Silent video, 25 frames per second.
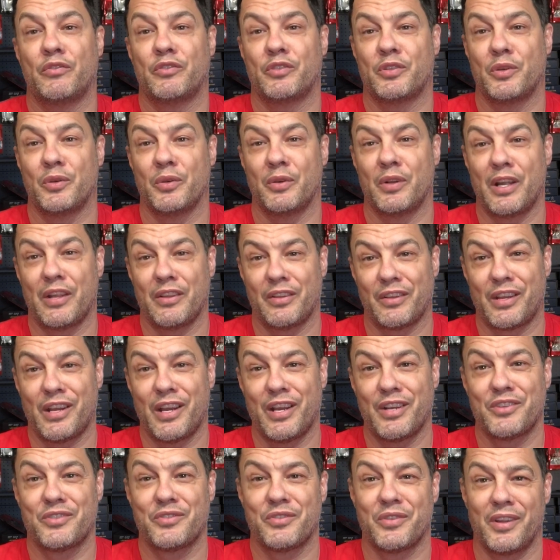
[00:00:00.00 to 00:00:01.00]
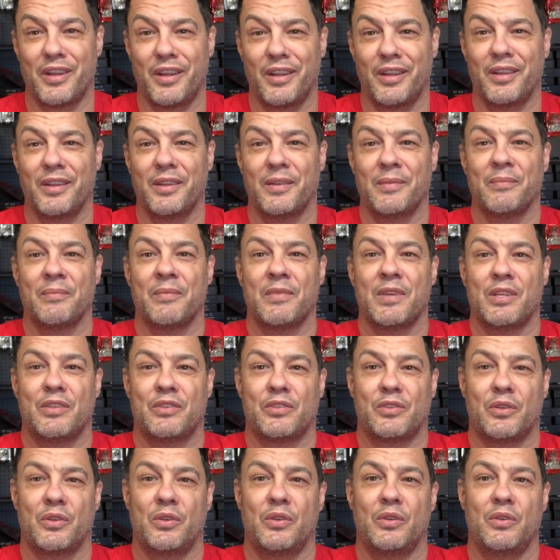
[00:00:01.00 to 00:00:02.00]
to another country
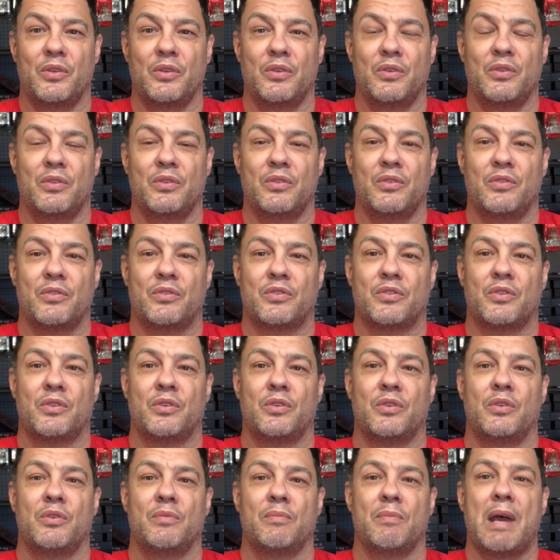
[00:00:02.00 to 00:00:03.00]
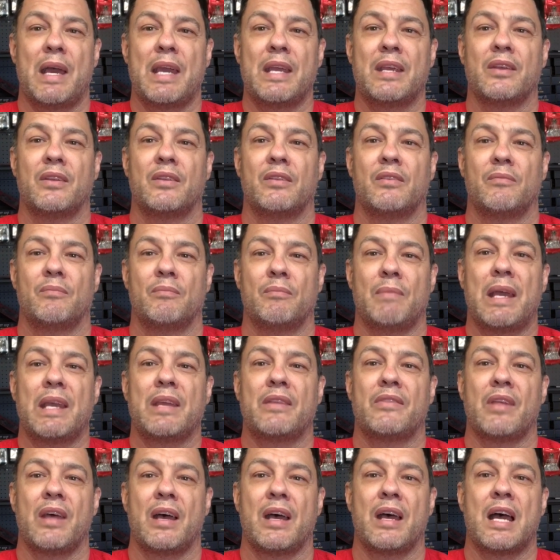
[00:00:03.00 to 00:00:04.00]
to make
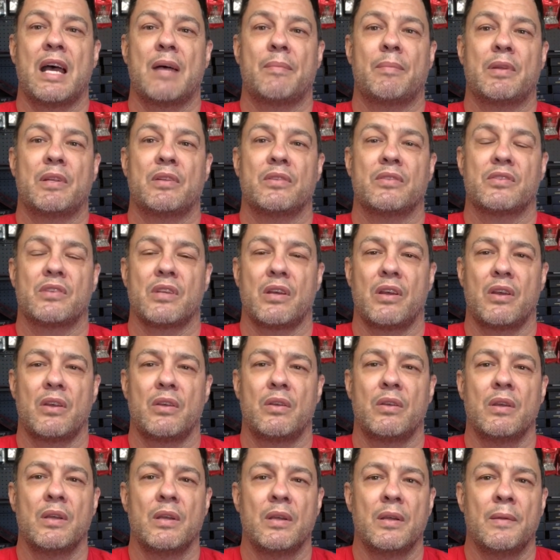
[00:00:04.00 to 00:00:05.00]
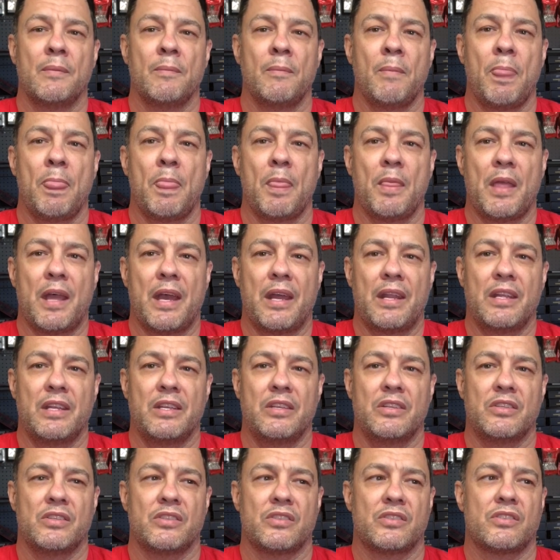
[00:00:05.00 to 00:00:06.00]
that happen. So that
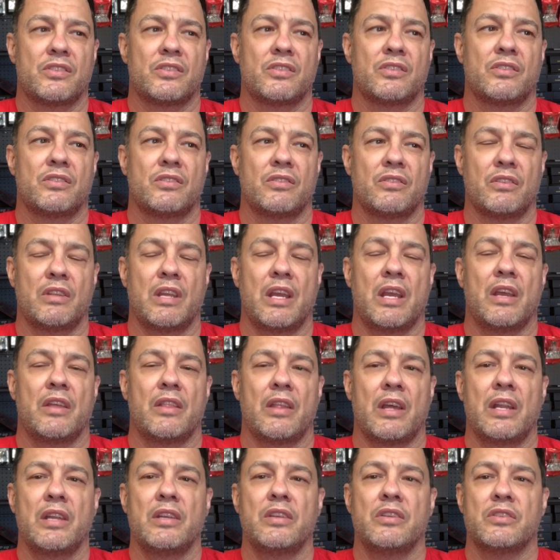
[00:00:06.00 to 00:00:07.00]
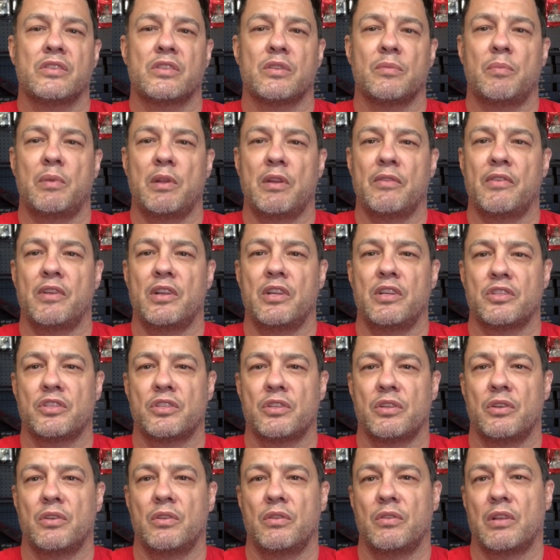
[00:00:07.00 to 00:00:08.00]
is a bit of an
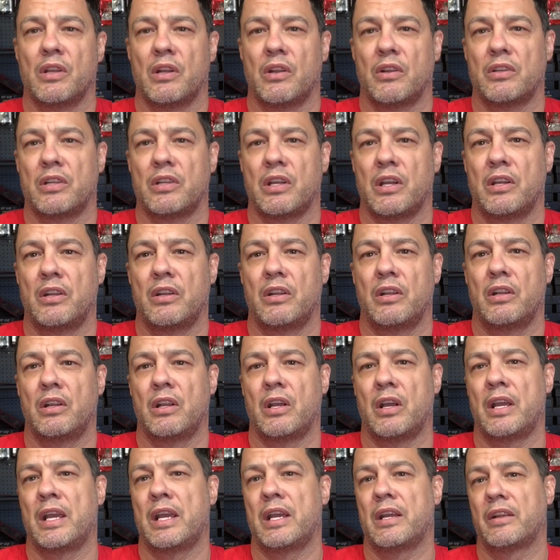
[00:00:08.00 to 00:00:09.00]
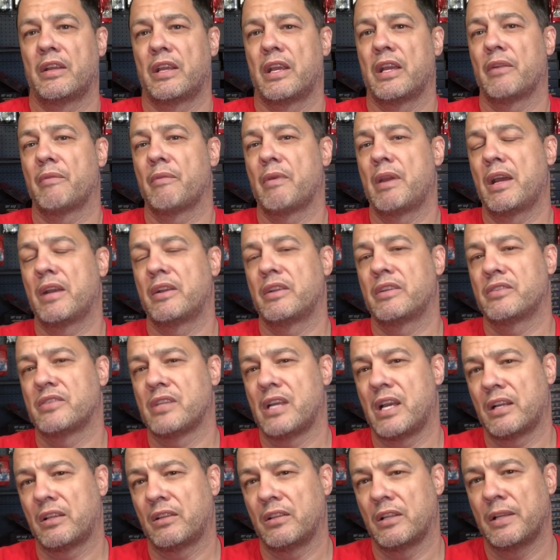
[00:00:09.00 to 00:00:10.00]
issue that I don't know how to get around
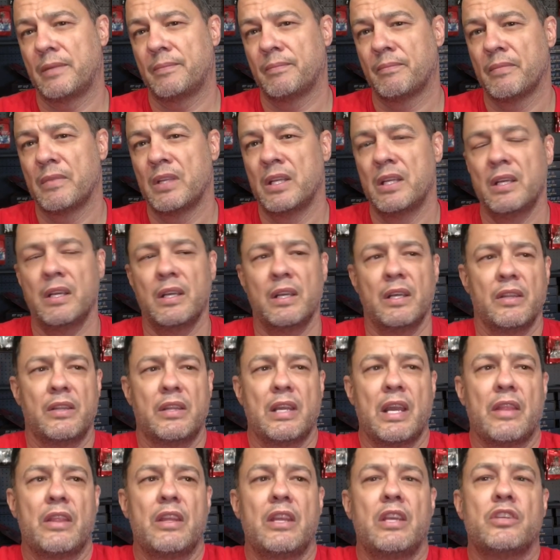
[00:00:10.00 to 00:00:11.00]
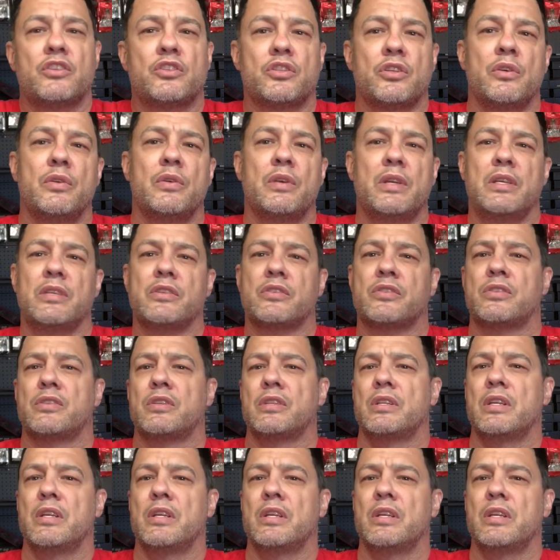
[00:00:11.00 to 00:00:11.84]
exactly. The other issue is